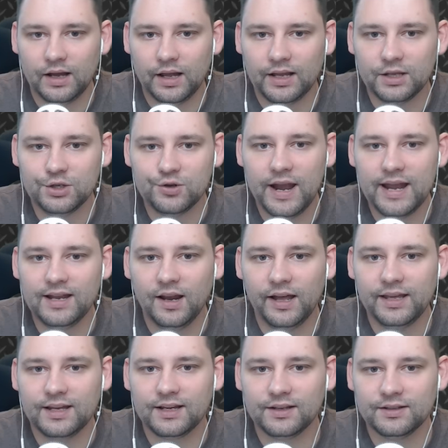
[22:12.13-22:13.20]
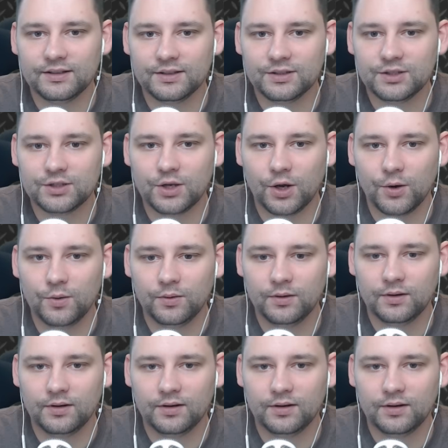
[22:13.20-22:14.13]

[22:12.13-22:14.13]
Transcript: could trade, like, stone.